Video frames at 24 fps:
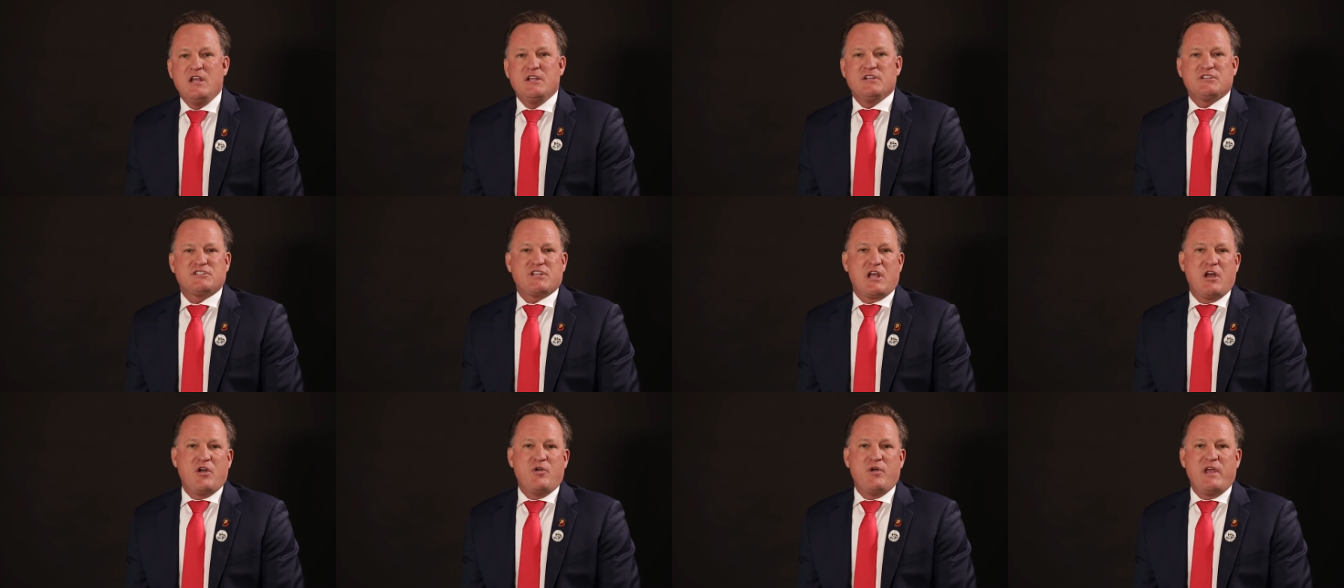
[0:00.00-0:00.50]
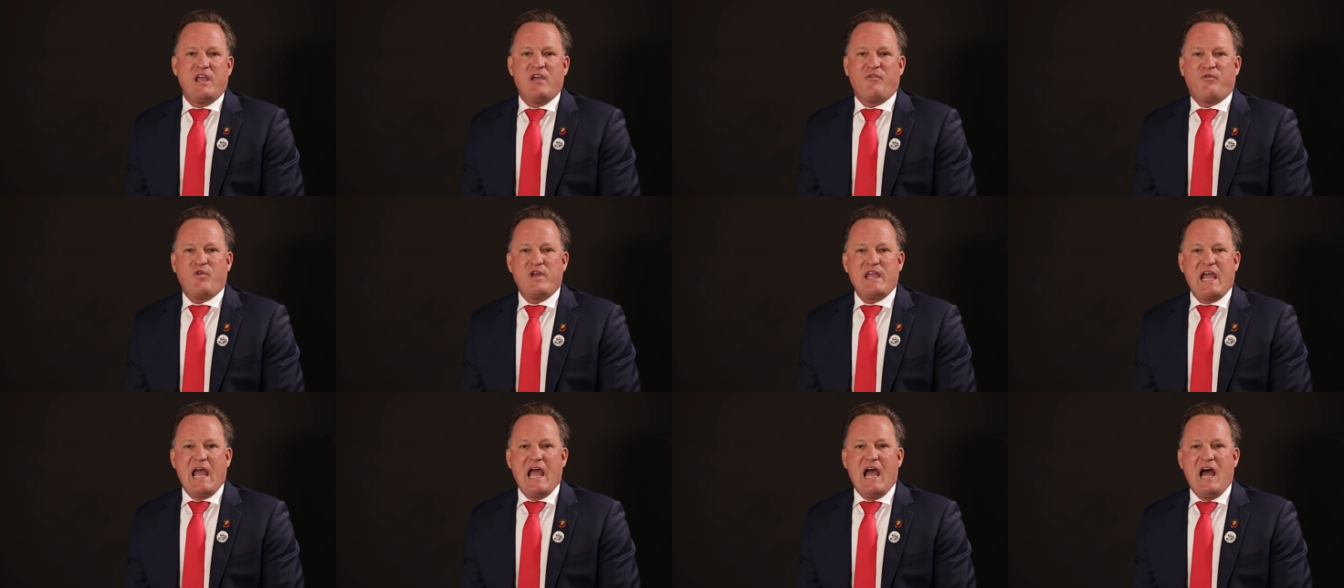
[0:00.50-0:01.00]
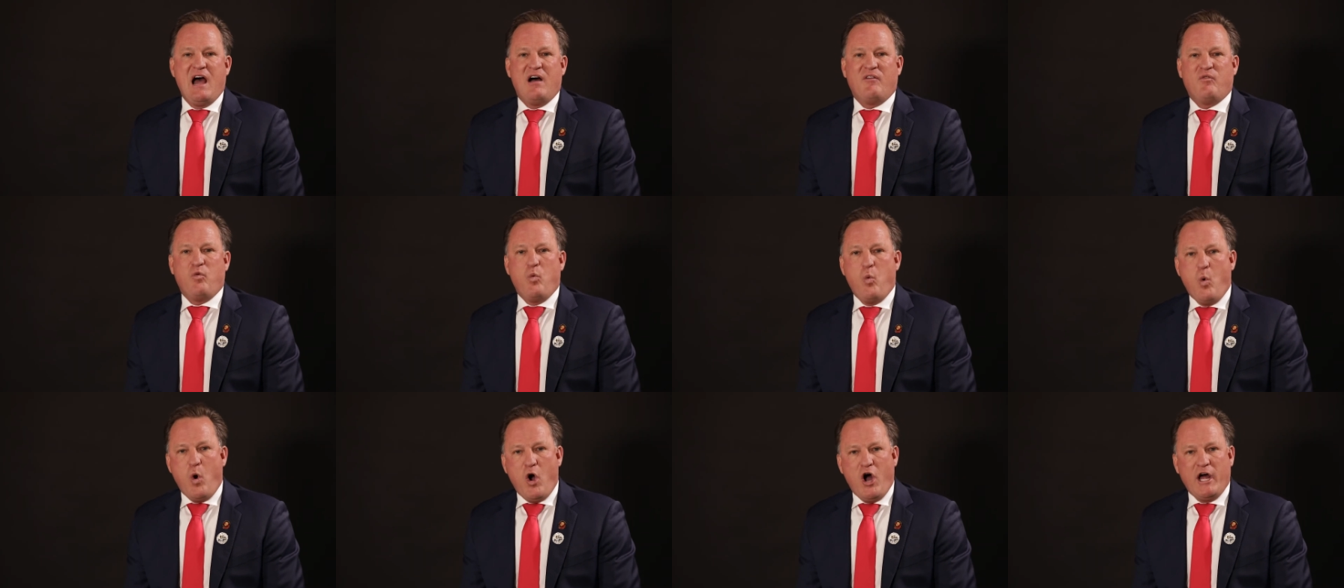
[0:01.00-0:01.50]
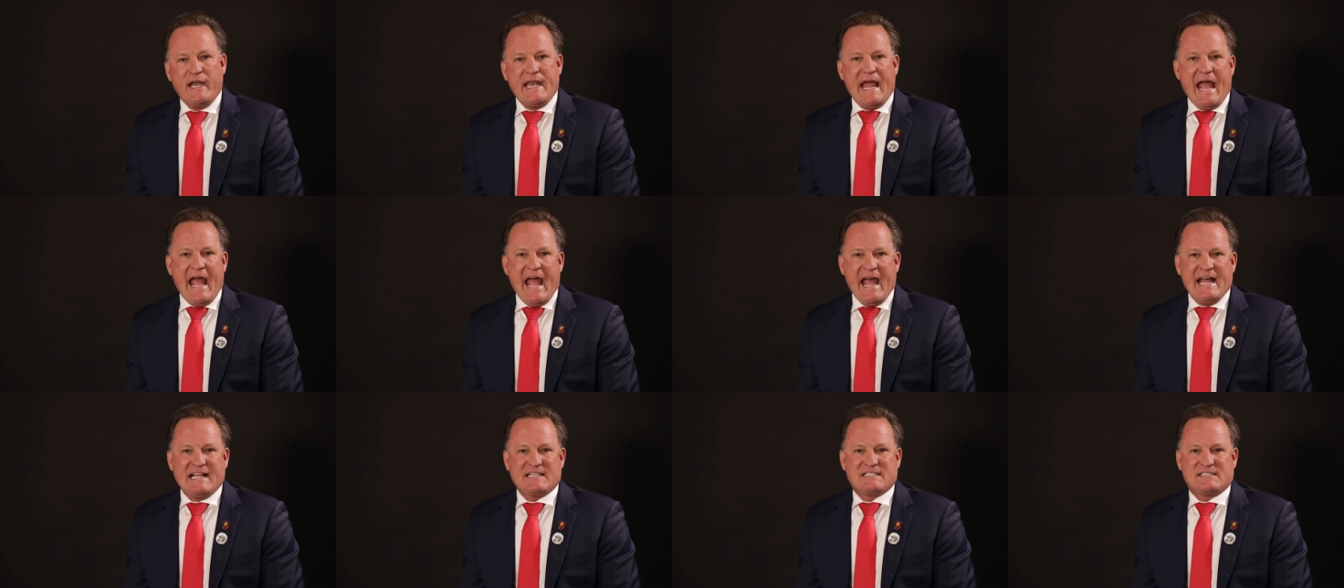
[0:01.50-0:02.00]
So if we have one
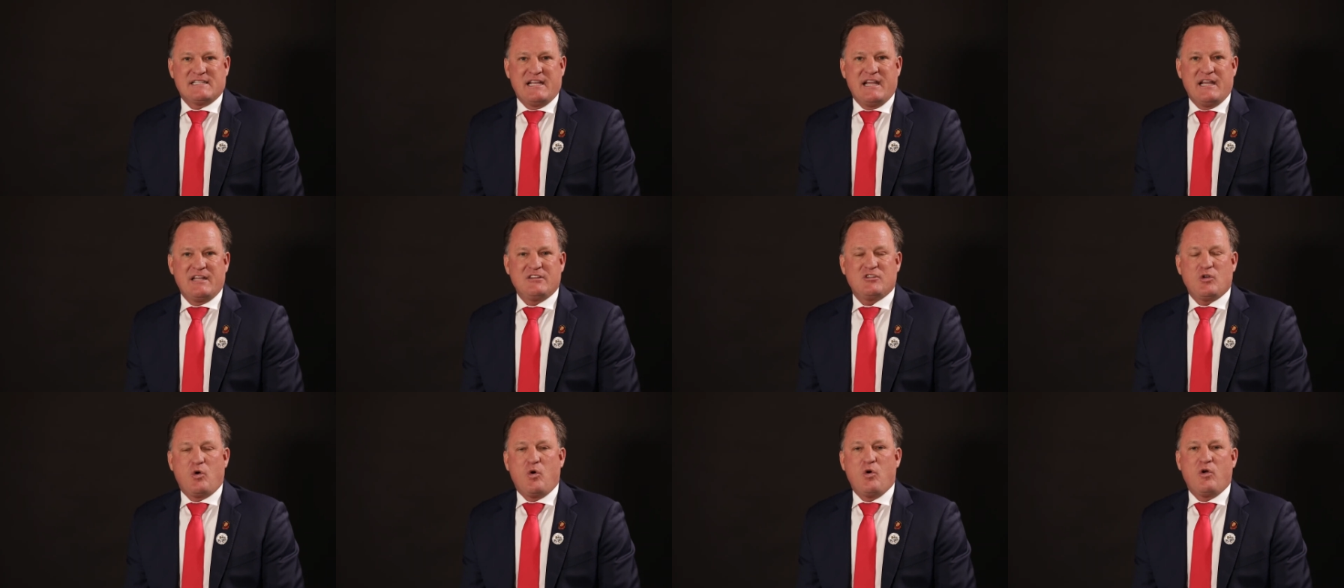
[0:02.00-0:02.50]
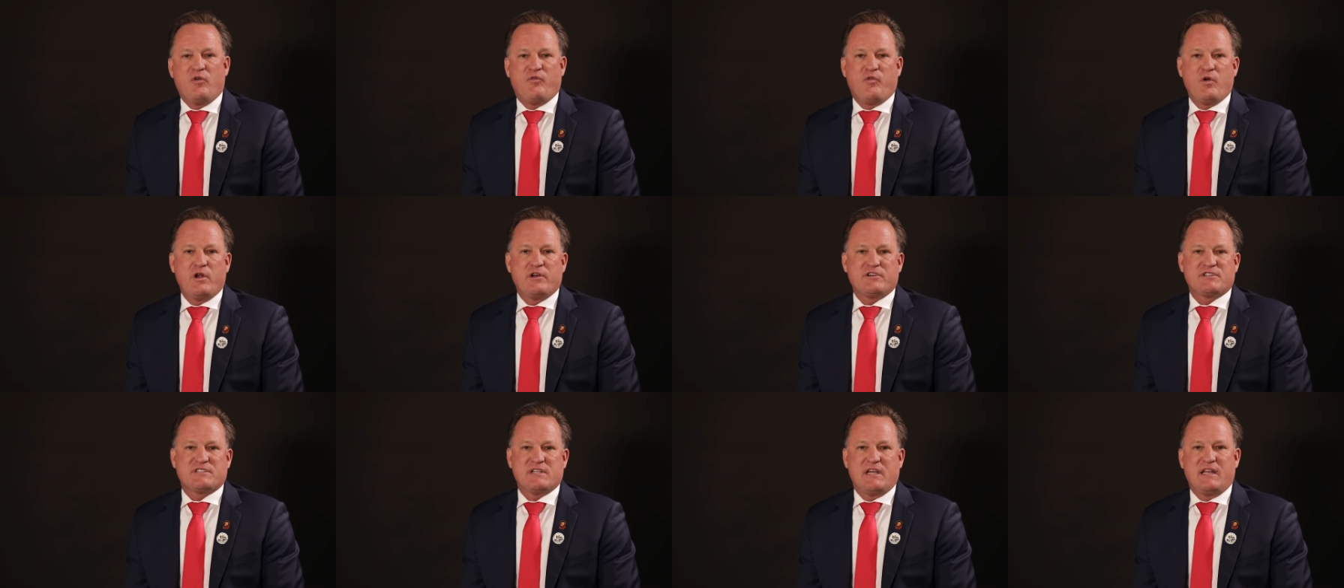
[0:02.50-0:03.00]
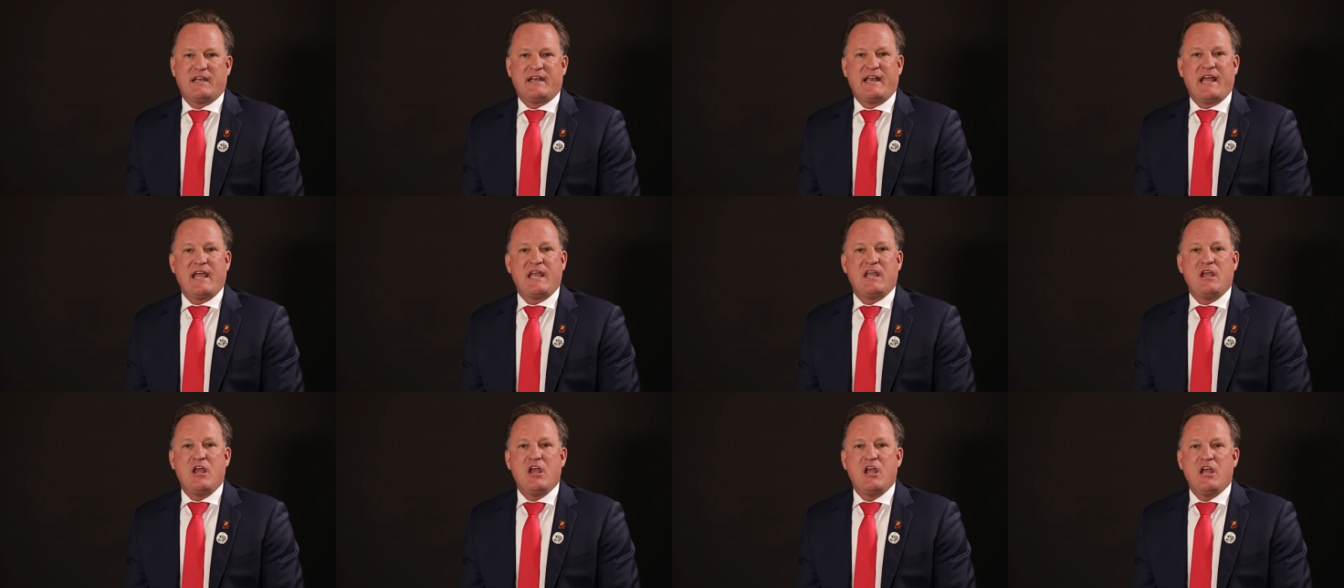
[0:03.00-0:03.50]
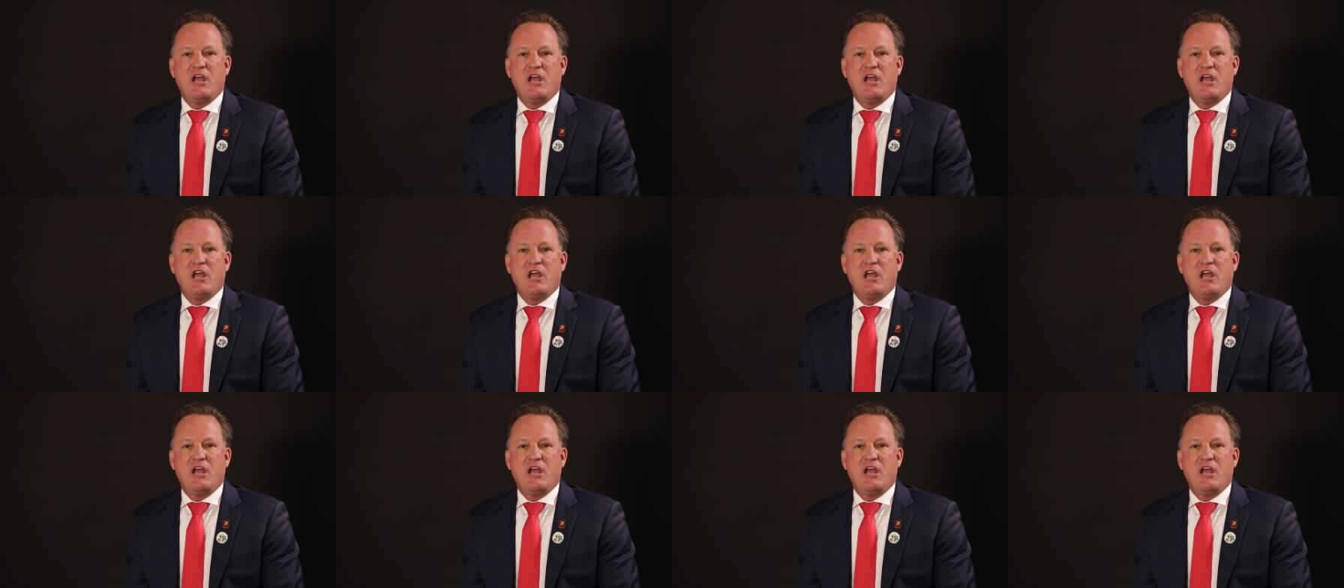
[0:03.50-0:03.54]
asset, or if we're selling a